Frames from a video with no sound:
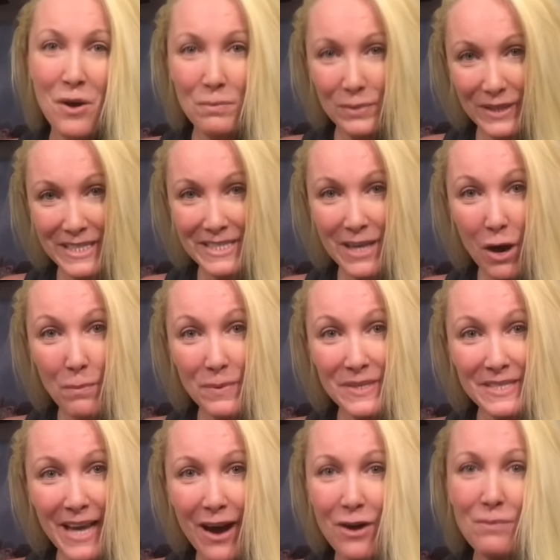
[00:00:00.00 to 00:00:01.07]
Please help
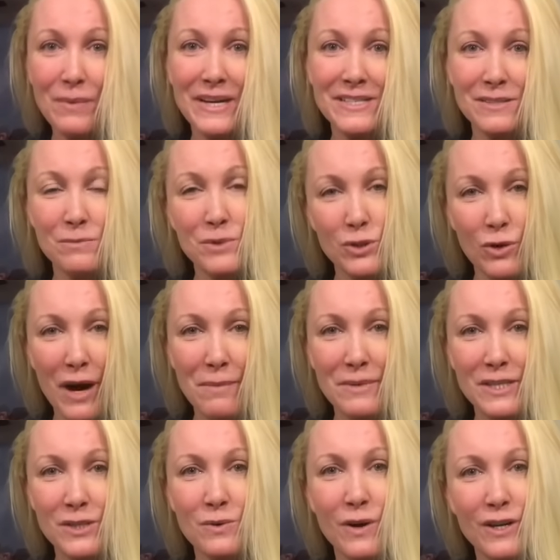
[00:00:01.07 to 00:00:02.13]
us out by subscribing
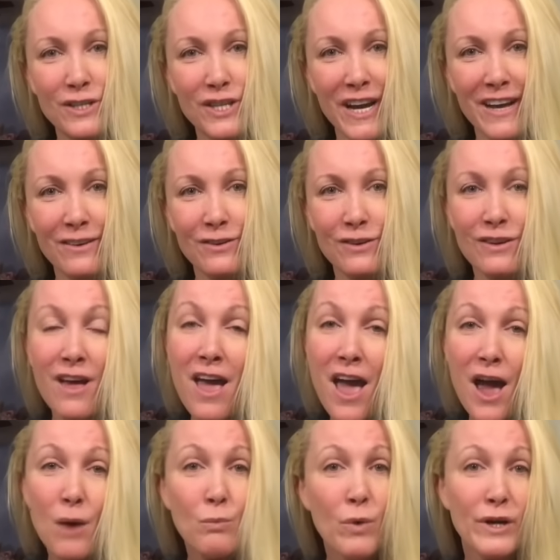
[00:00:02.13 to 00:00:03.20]
to our channel
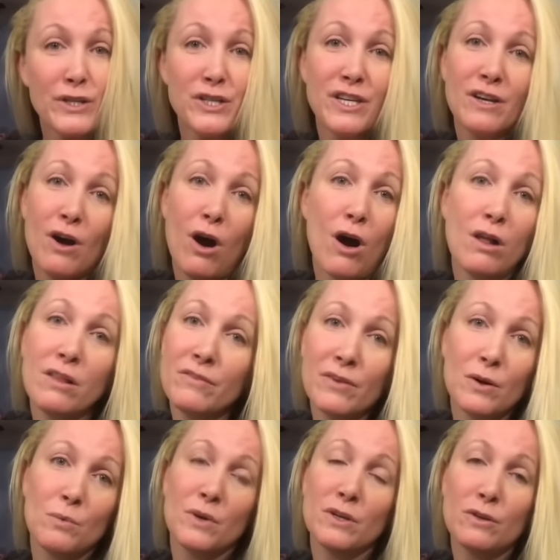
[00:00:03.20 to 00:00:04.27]
and watching all of
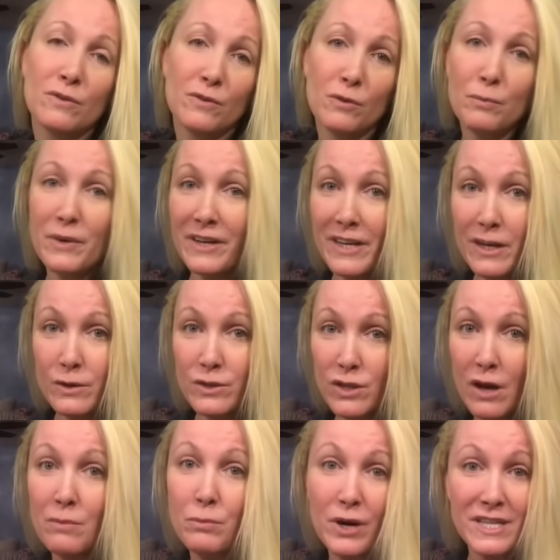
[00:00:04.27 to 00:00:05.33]
our wonderful videos
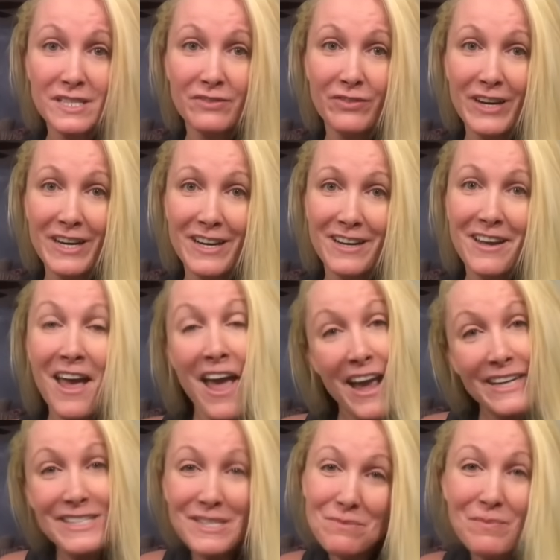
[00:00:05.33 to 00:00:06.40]
on breastfeeding
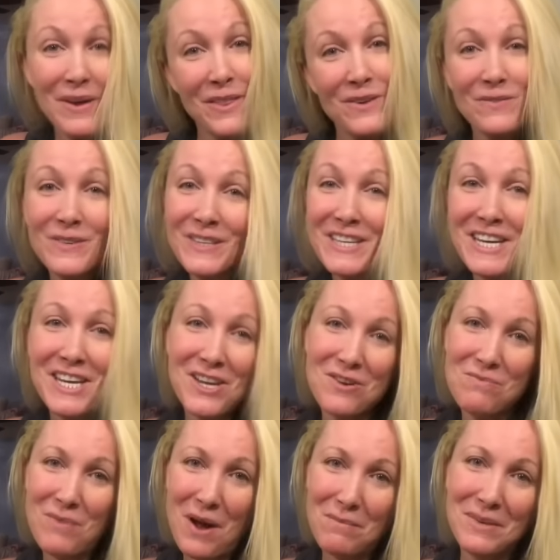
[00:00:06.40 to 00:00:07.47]
and some other really cute
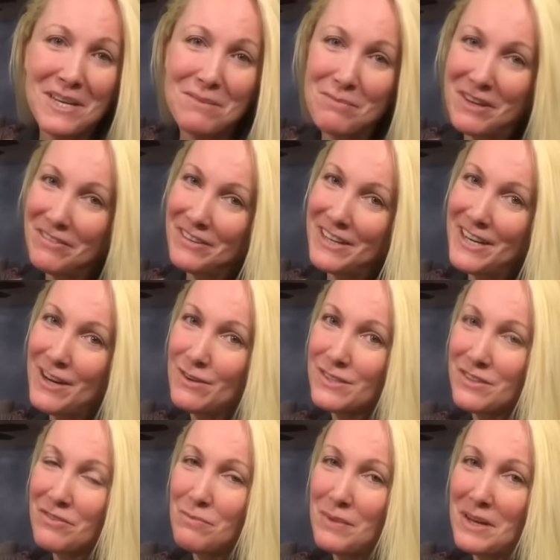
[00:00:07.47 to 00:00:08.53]
mommy and me videos
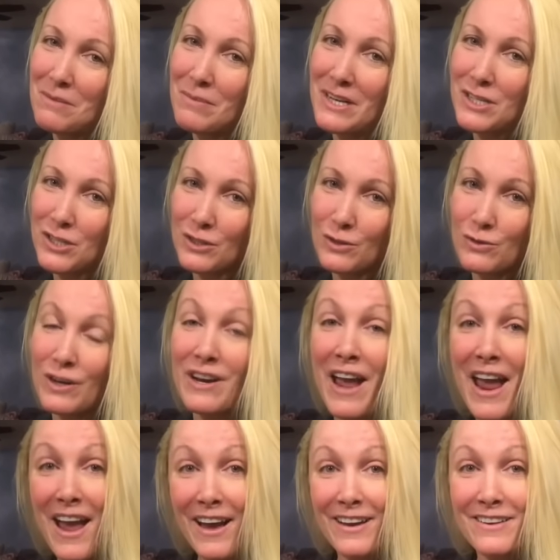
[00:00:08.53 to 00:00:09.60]
of me and my children
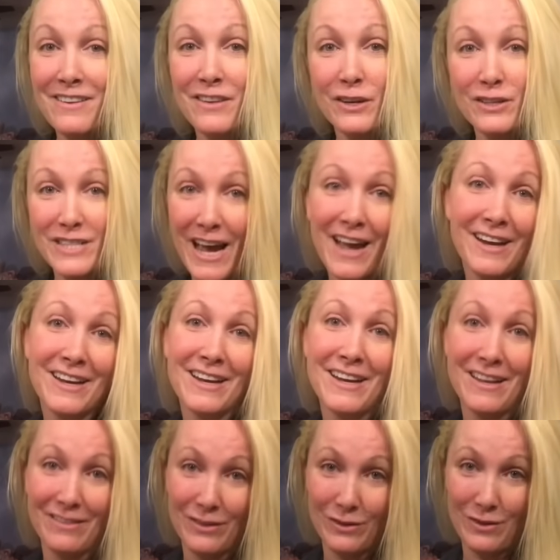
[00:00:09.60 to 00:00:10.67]
and their daddy
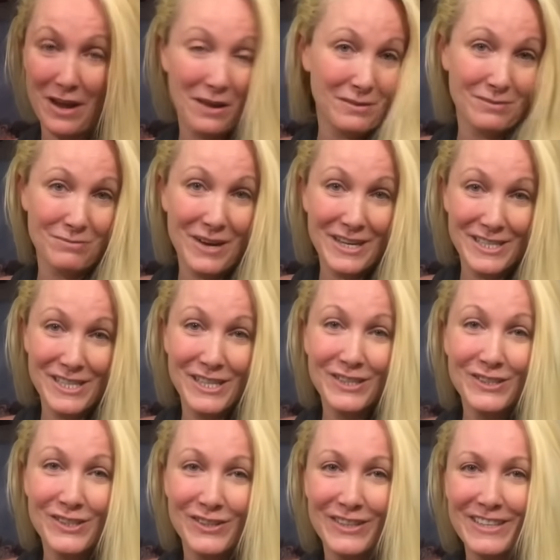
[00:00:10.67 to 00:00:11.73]
and my
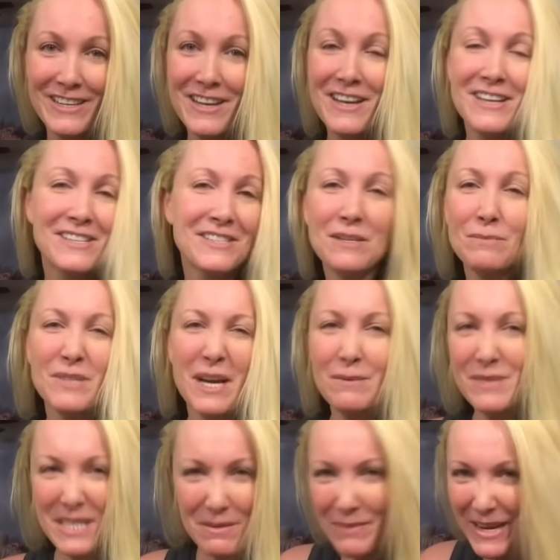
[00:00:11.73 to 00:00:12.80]
children.
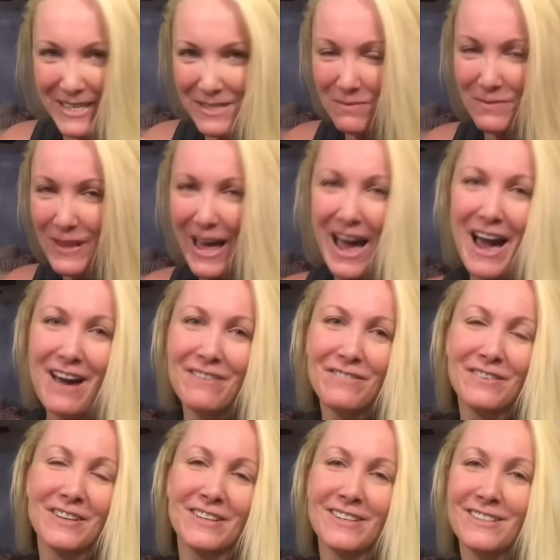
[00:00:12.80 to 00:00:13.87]
Sometimes he makes them laugh
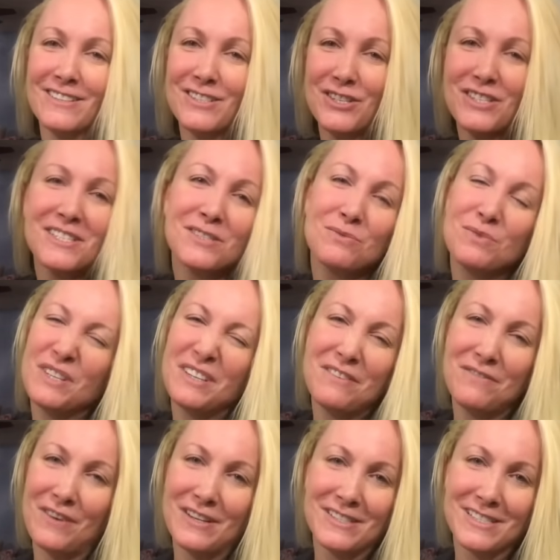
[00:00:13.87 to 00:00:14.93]
and just really
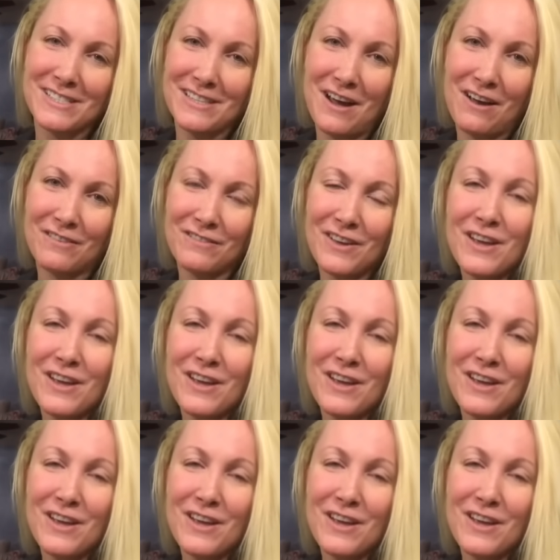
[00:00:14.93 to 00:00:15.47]
fun stuff.